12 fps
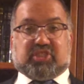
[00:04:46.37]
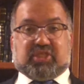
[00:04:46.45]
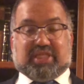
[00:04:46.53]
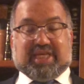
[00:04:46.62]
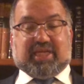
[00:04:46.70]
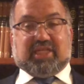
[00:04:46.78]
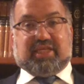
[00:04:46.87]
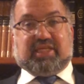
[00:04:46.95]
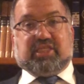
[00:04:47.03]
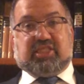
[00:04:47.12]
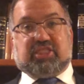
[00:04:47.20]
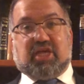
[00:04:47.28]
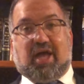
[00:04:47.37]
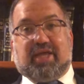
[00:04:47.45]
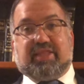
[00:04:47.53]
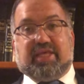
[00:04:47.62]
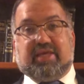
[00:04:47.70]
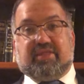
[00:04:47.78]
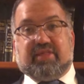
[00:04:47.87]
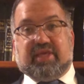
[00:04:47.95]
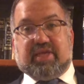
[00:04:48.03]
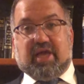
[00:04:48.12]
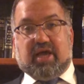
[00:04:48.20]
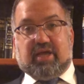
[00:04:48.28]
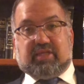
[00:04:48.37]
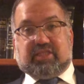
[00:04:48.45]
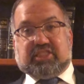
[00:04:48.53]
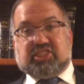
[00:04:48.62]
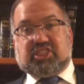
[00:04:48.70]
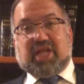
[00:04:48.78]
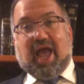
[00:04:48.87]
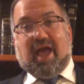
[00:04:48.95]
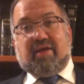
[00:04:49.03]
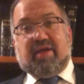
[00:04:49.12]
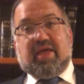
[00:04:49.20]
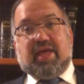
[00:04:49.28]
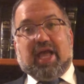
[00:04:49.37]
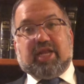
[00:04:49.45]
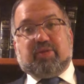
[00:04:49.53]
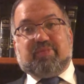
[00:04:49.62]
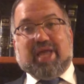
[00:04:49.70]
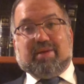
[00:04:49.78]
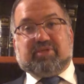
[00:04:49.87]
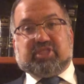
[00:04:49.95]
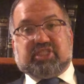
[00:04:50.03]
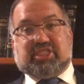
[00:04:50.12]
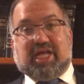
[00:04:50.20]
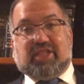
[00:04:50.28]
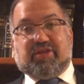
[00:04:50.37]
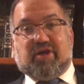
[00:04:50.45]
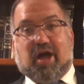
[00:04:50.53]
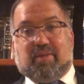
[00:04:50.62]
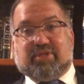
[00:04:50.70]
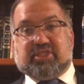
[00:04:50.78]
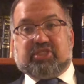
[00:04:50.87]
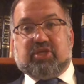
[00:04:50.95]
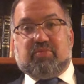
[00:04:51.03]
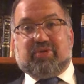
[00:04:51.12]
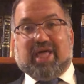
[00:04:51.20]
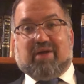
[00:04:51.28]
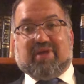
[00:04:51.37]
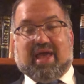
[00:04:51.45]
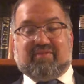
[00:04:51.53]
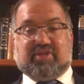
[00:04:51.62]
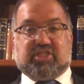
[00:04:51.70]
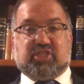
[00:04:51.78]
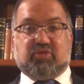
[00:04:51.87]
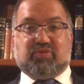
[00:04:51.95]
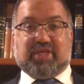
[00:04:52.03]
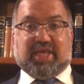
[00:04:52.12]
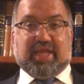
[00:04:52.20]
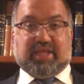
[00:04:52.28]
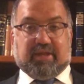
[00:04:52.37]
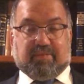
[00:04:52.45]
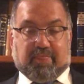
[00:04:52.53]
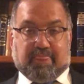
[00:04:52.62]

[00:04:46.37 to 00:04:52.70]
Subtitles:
legally sign the shtar, and you'll be able to sell your chametz without having to do the kinyan.